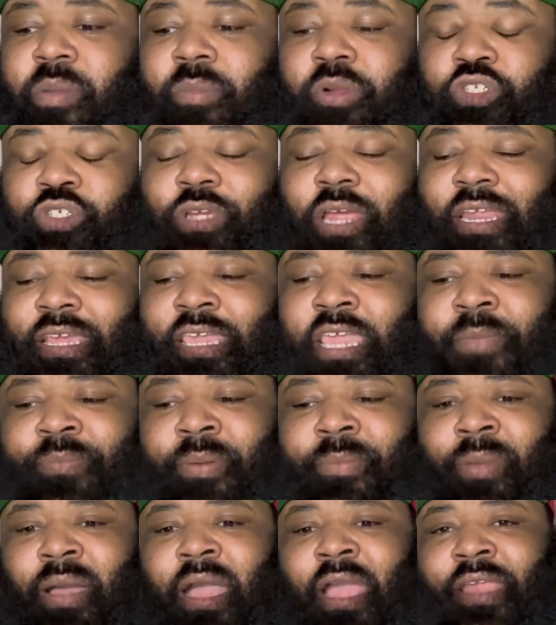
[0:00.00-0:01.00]
But you got to keep
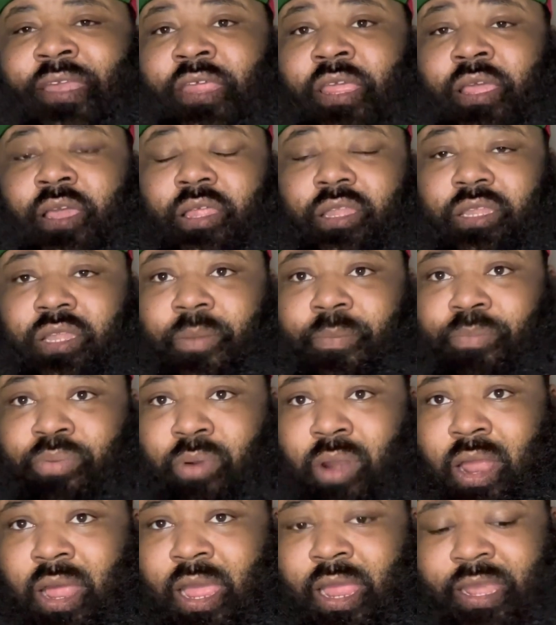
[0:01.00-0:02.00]
in mind,
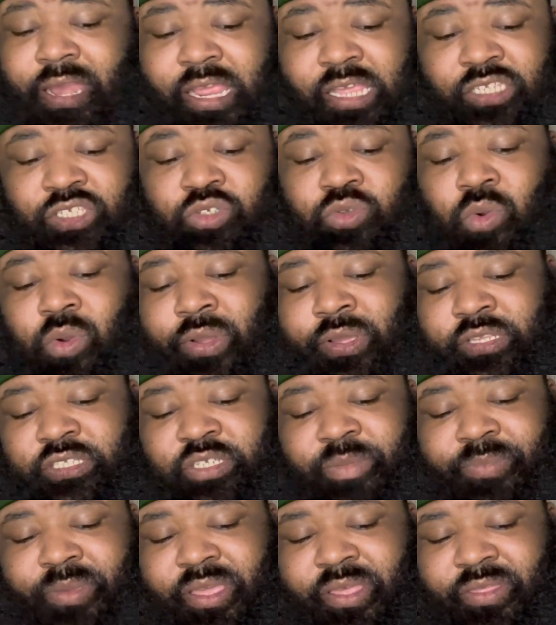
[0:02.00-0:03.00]
LeBron is going
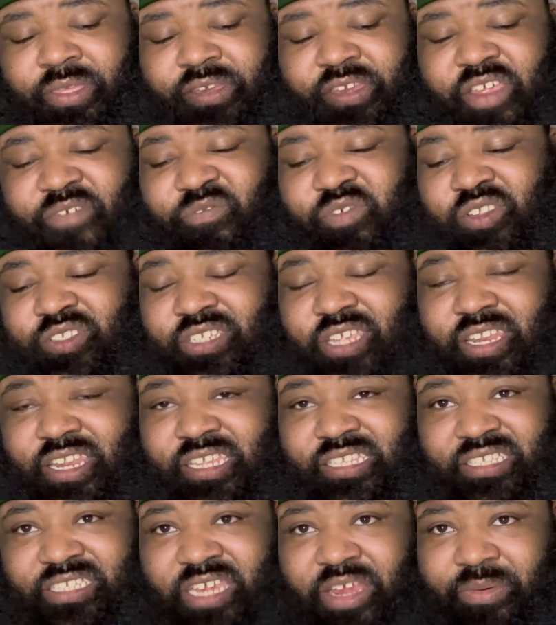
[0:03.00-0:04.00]
to be the difference in
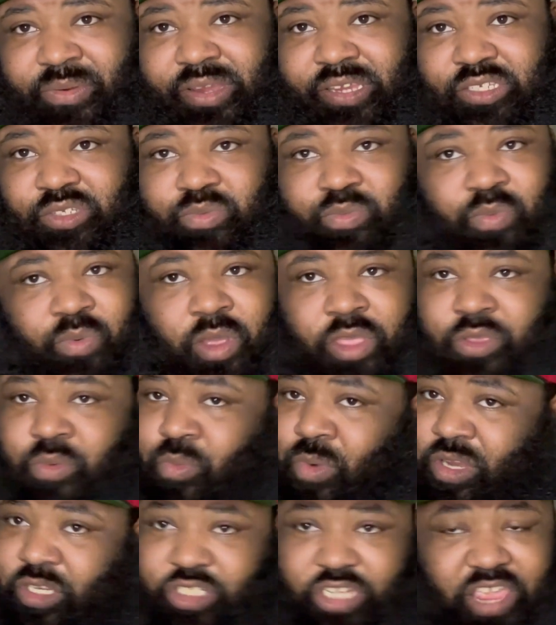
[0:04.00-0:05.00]
this series.
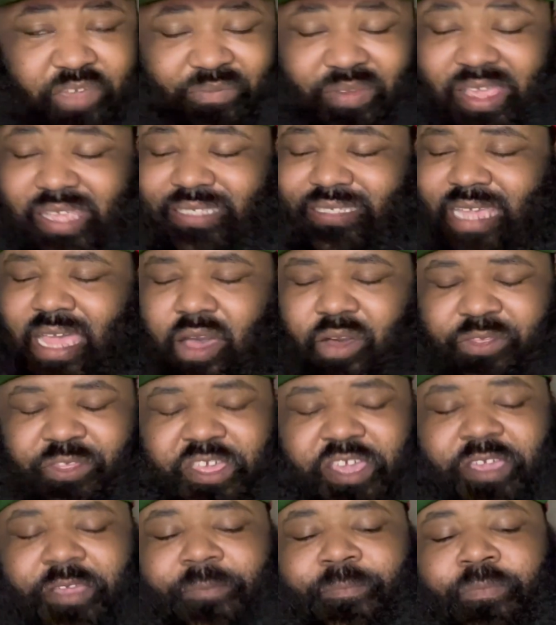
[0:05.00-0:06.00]
Which, if he's
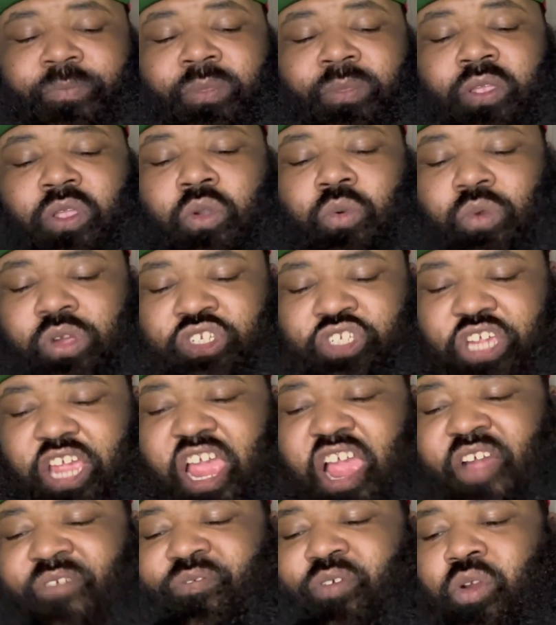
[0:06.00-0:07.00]
healthy,
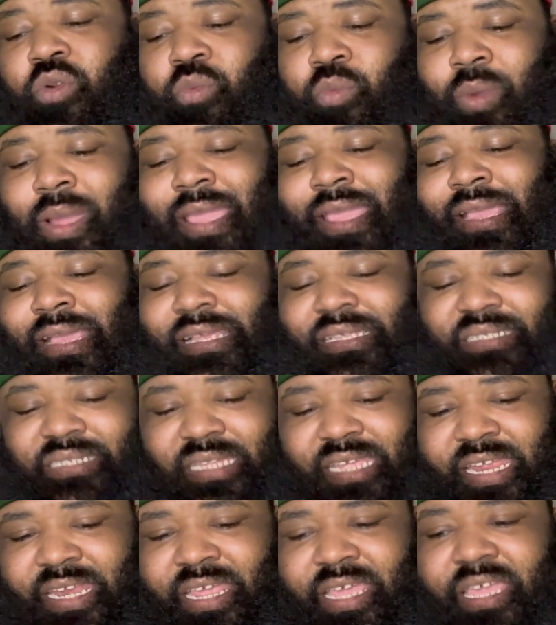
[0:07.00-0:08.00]
whichever way he's
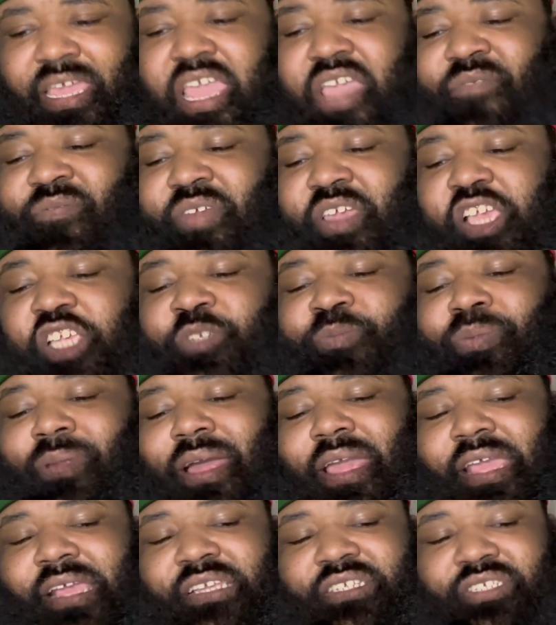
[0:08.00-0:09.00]
leading, if he's
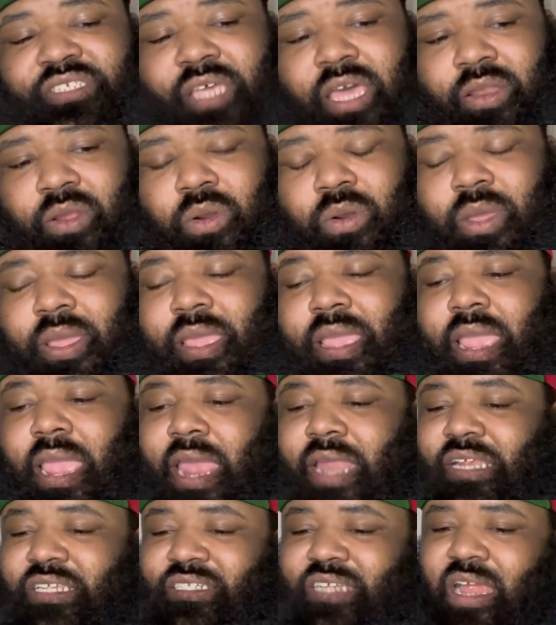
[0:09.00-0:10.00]
playing subtle
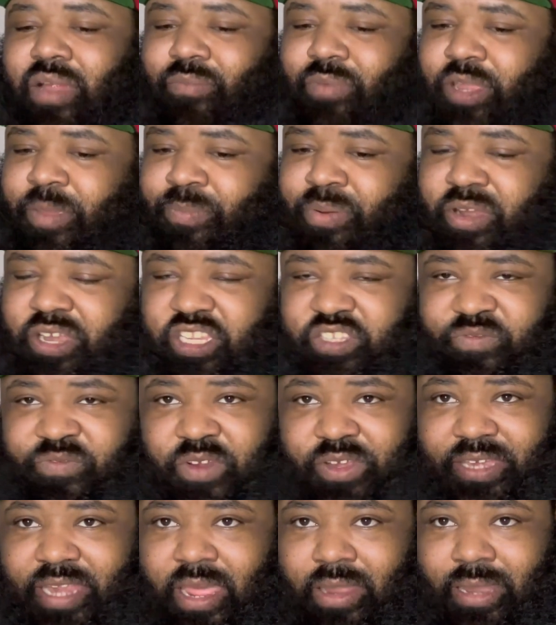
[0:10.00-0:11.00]
and he's not really putting his
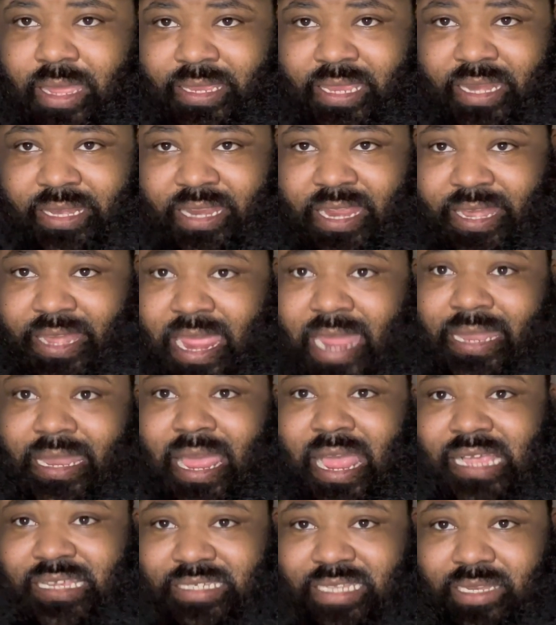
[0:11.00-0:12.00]
foot down like he did in that
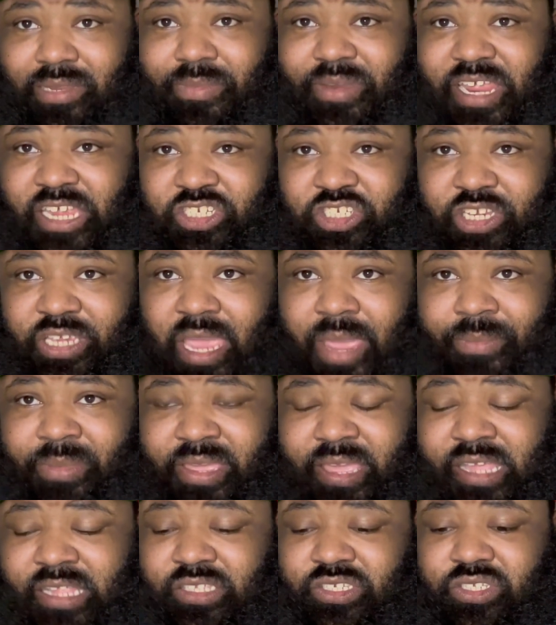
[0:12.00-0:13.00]
last elimination game
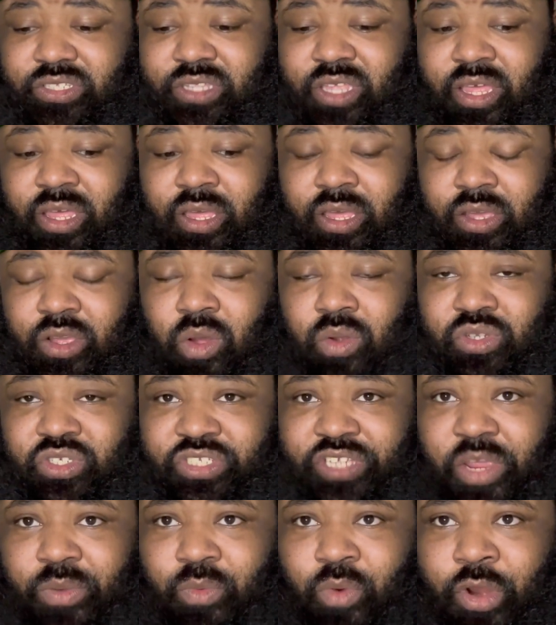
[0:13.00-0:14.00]
against the Golden
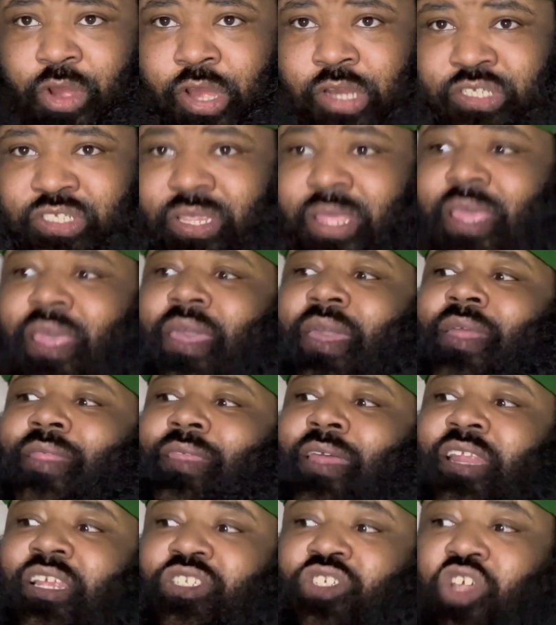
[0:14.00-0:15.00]
State Warriors,
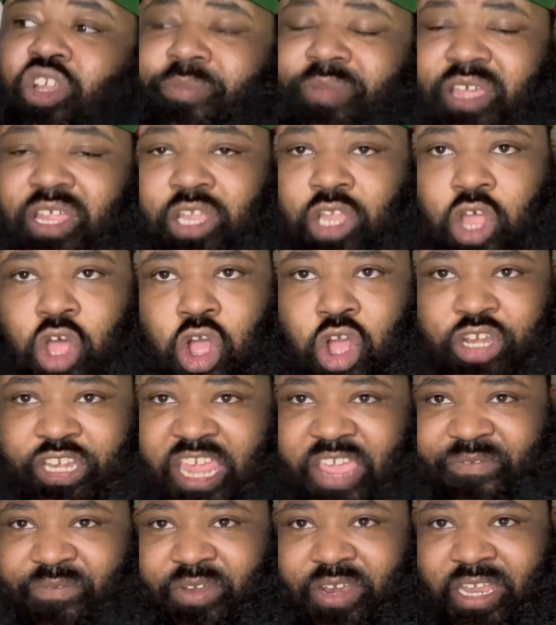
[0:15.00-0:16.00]
then it's going to be a long
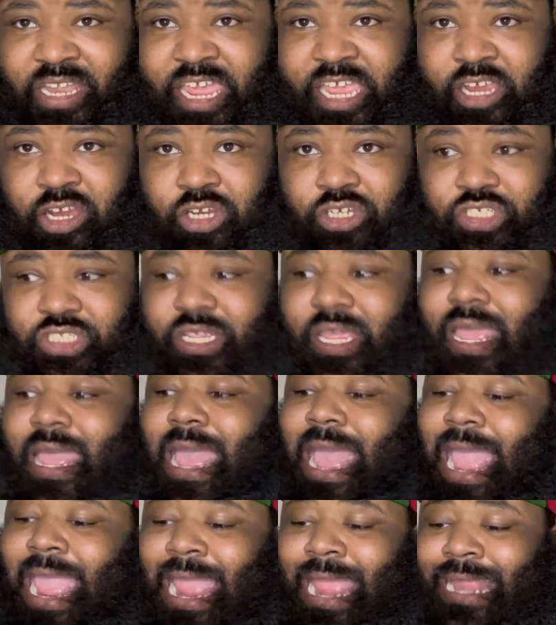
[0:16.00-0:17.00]
day for the Lakers.
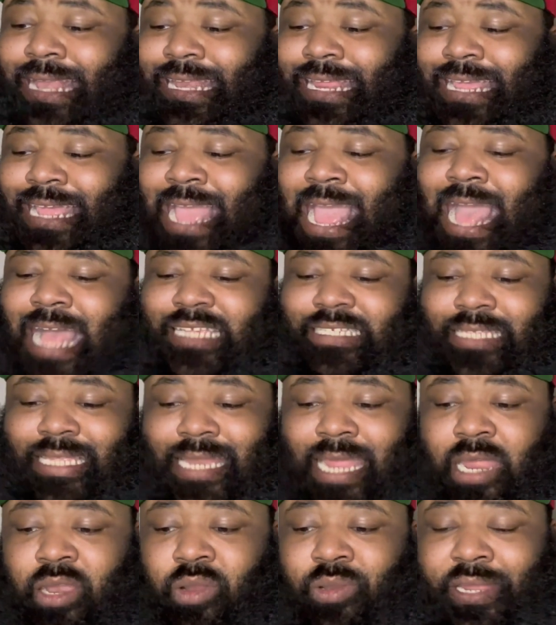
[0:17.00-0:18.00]
AD has
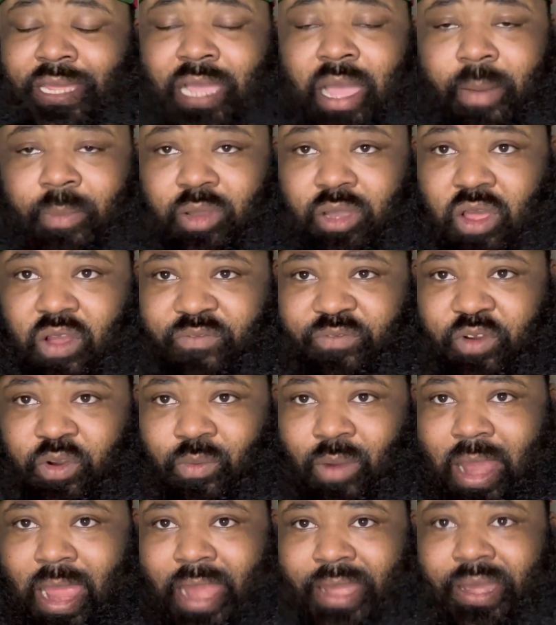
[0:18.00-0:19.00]
to not only come along for the
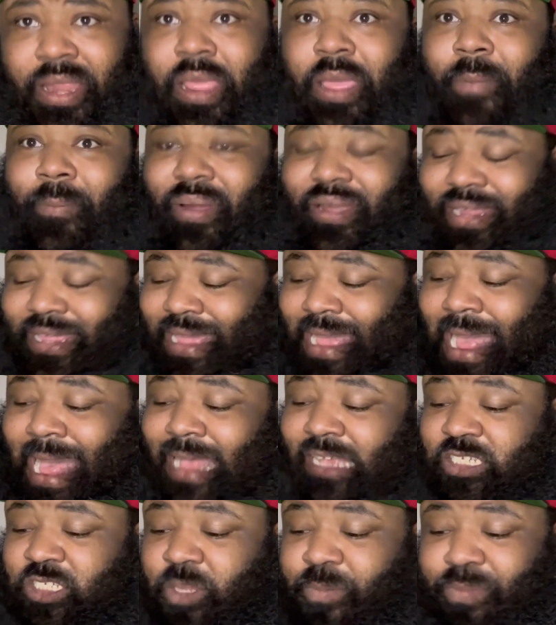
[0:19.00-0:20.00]
ride, but he
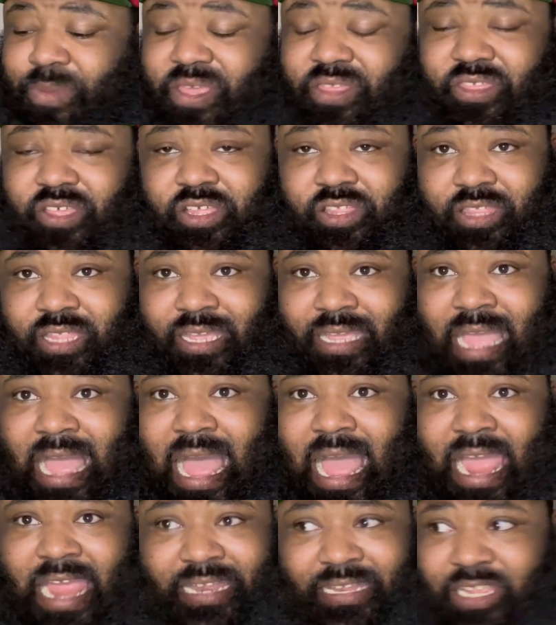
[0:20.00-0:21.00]
has to be the
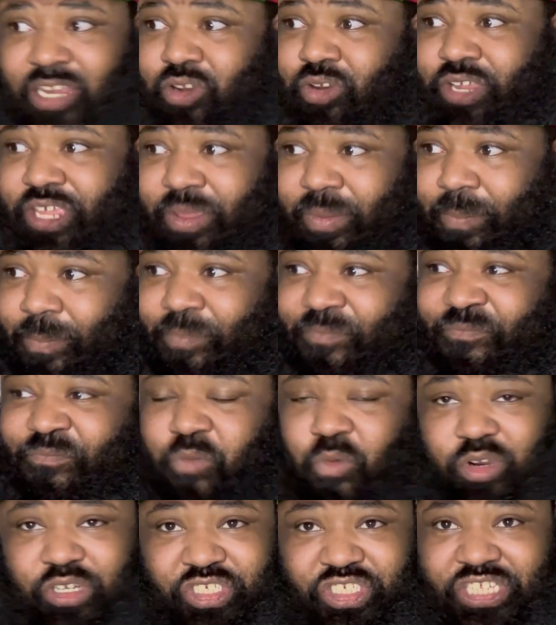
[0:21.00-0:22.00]
guy literally
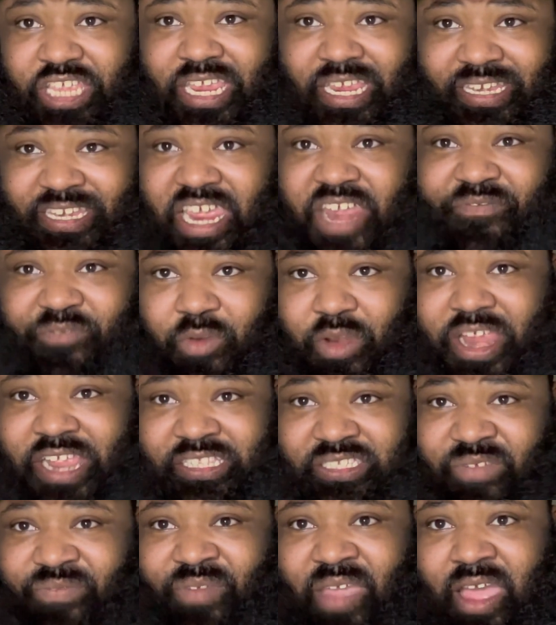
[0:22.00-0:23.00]
forcing Denver
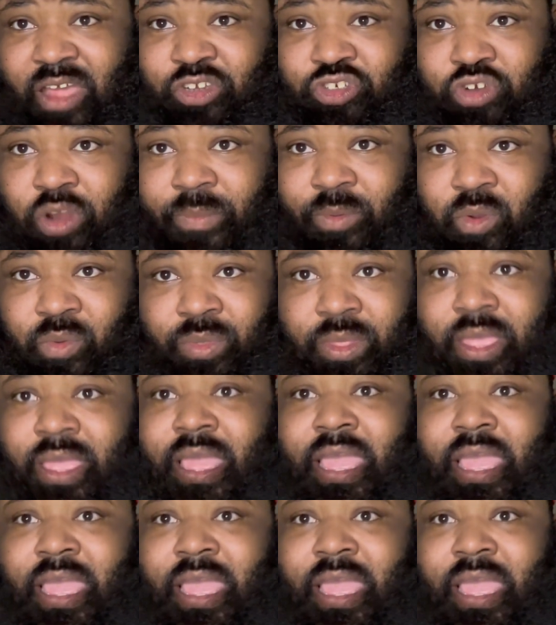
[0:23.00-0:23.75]
into foul trouble.